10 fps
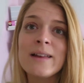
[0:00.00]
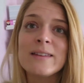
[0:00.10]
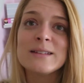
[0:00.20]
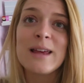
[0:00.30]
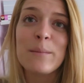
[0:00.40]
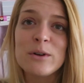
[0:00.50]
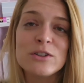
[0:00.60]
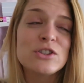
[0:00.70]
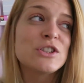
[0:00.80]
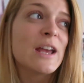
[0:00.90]
This camera
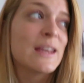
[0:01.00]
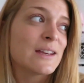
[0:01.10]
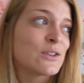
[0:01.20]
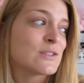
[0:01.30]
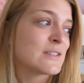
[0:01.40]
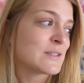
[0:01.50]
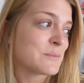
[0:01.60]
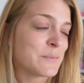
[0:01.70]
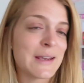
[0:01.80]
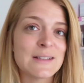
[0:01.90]
is shaking because
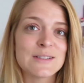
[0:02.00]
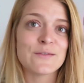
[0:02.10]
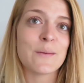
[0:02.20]
this medicine